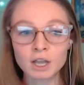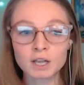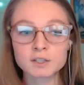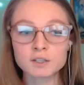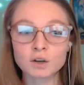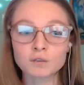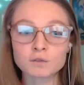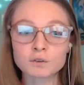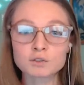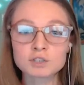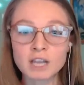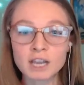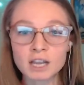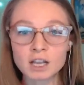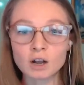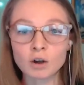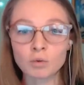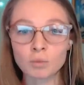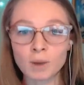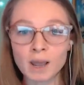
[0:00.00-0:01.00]
And so if you
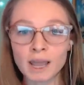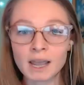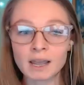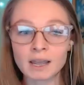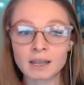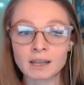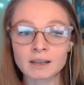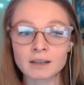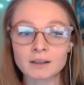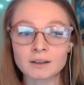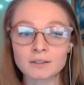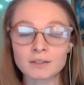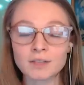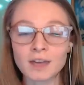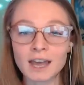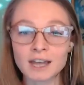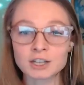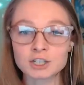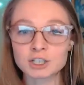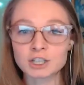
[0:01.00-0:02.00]
take away
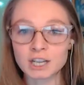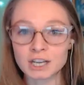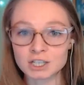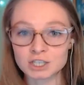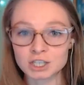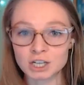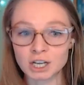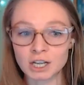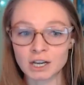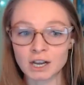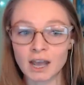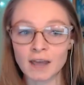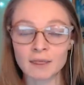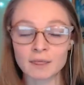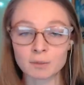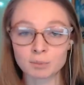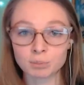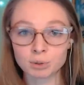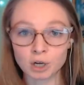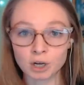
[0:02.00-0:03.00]
the education and
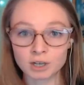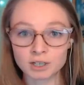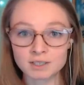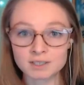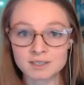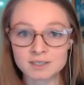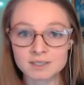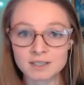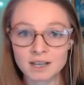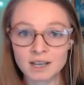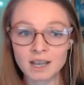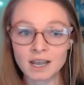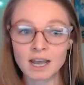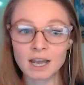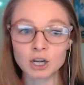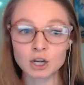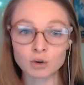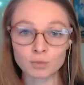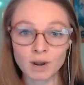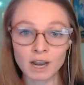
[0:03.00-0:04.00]
the books,
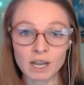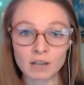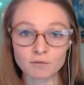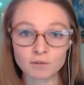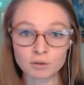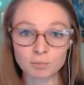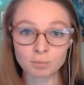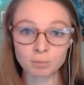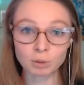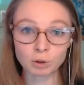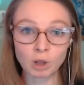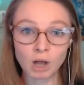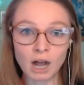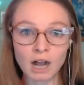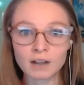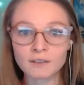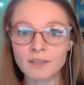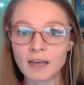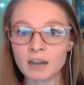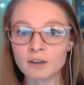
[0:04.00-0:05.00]
and you're right, if you
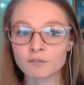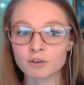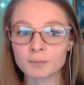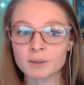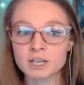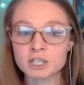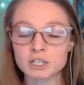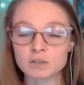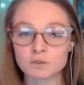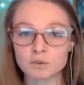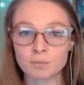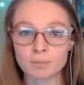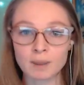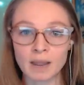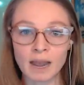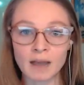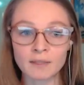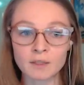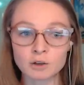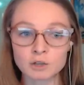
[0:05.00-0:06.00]
block that information, if you
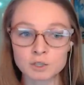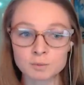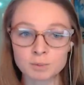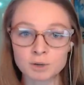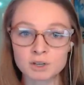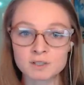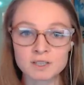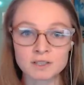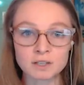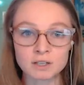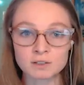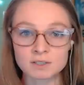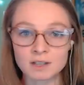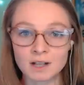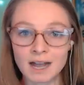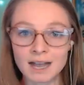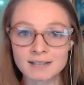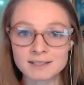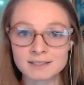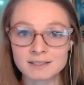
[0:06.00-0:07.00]
ban those books in those
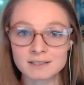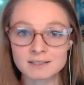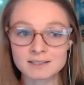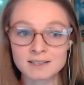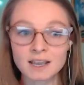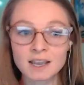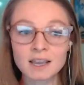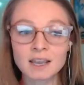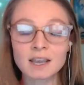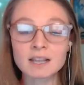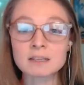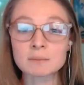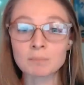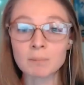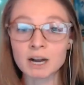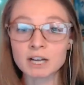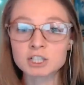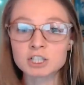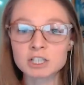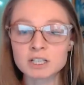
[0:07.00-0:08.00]
classes, it's
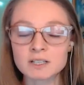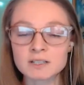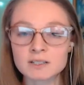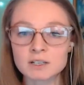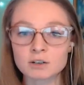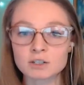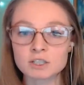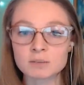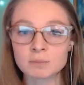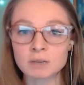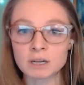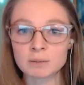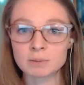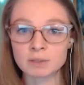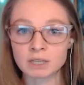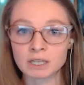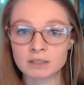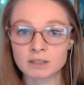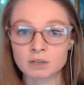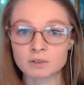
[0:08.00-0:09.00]
much easier to
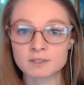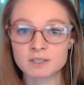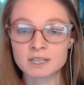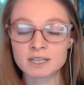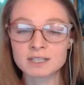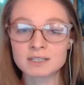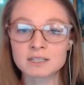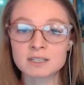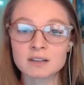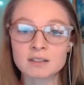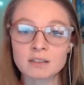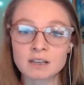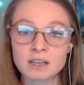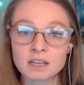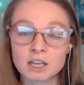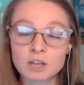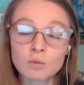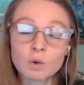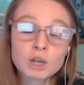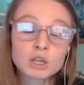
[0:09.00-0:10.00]
manipulate those kids into
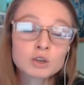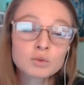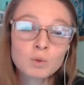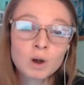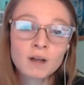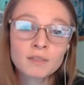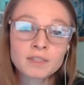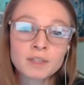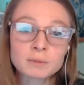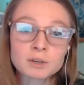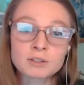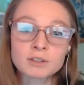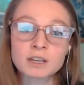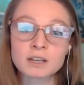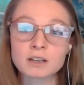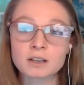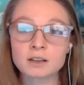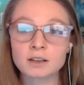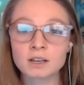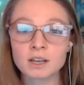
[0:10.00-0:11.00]
thinking what you want them to
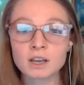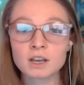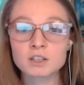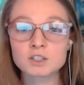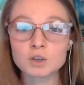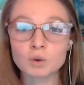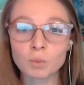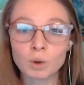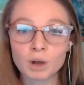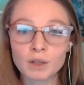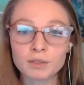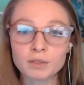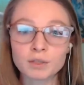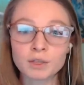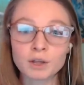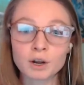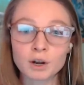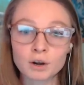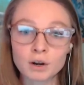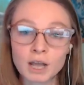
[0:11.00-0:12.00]
think. So
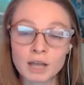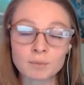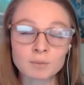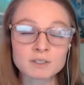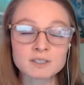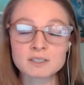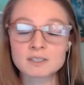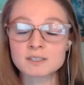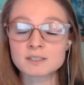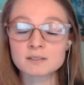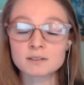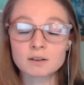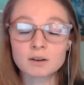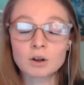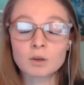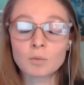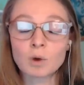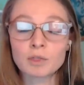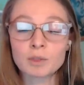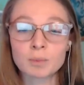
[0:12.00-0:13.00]
and this is
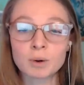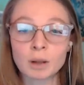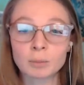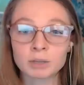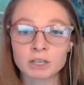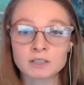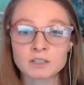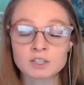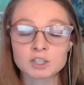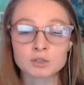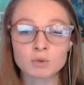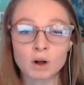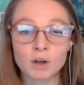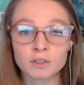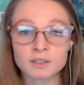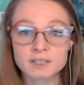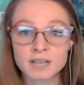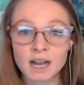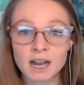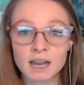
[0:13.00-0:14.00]
what the Republicans do all
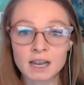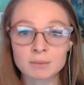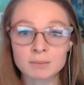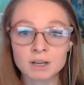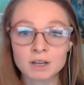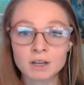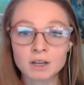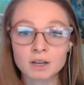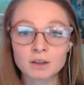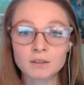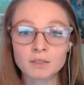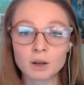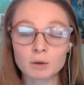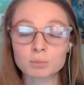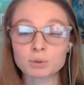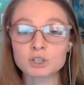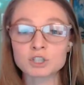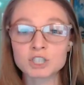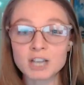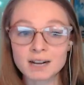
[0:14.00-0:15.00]
the time, they're
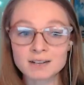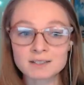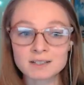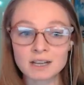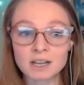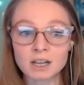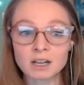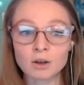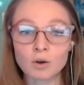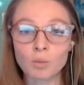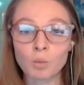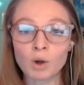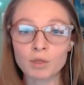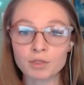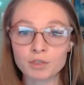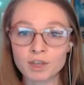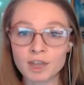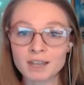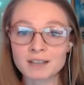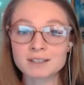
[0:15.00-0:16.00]
projecting
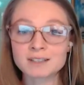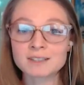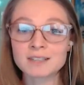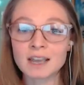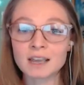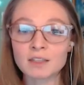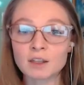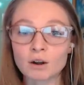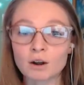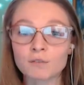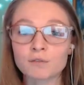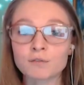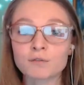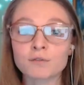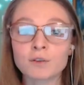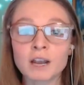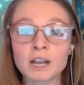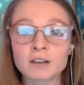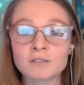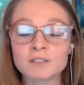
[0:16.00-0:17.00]
what they say they're
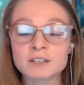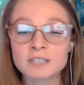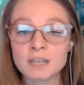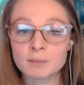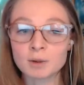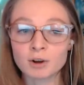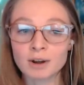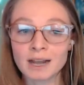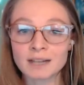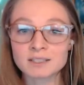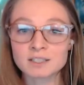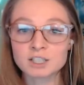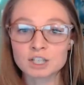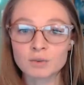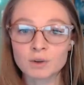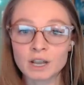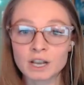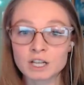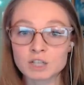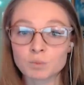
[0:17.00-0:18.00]
afraid of the Democrats
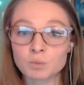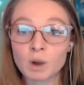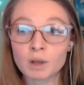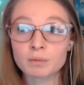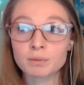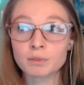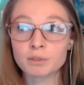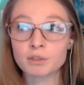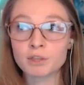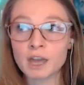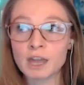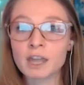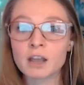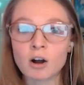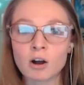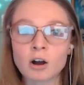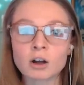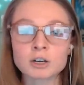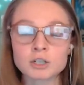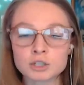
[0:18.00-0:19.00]
doing is what they
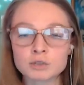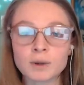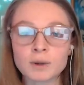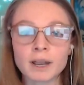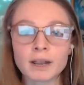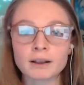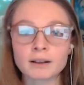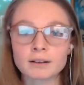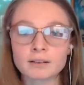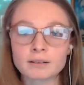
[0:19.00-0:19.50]
are doing.